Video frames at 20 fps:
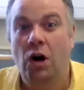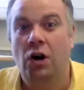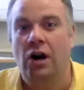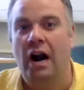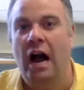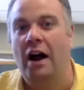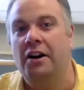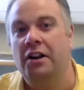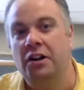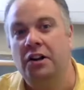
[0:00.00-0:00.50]
Walker,
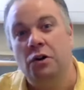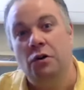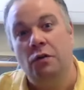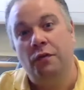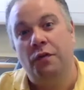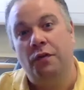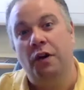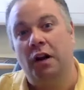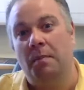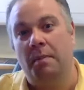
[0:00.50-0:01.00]
how did you
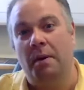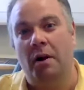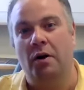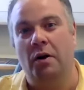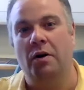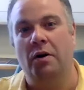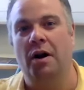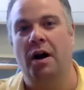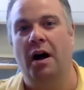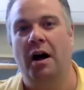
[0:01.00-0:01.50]
feel
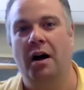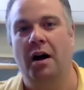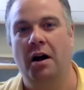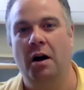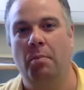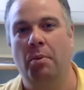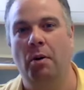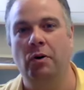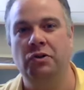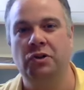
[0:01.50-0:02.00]
about
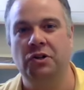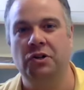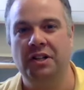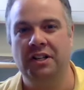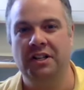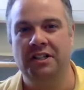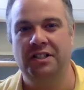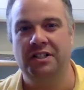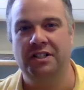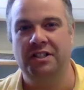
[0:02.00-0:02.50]
approaching
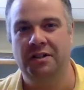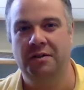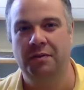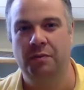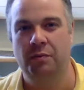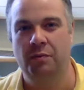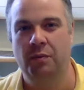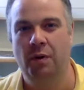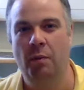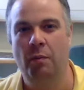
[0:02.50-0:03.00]
this?
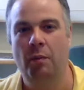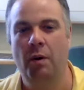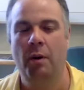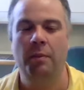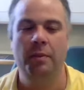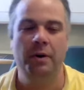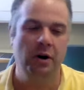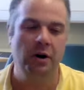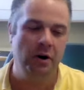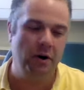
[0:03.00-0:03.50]

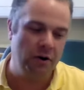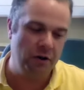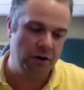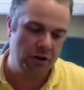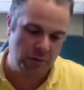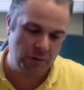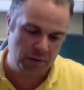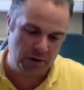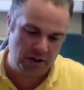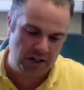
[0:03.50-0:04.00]
What were
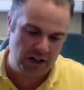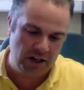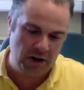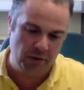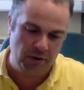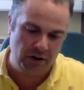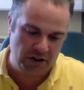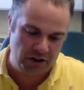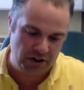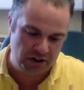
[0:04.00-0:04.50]
some
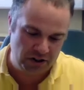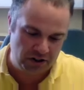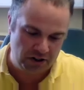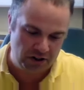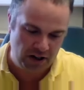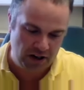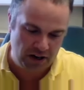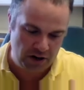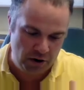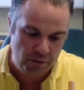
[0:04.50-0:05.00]
considerations
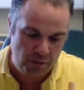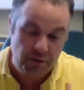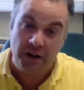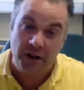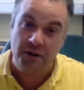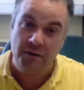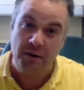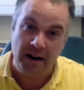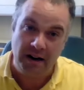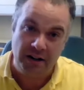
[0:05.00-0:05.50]
that you
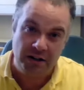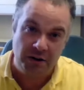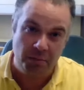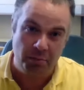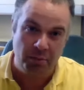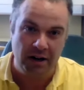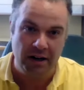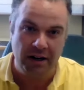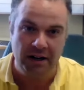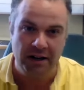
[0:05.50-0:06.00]
felt you had to
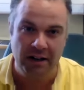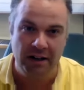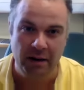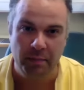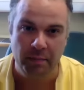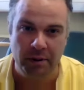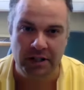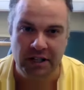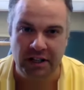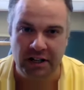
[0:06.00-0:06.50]
bring
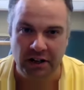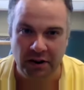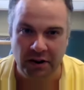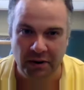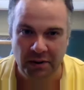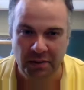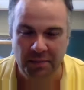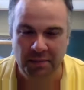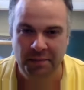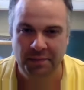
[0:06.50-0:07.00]
in
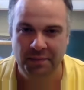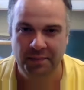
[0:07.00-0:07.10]
particular?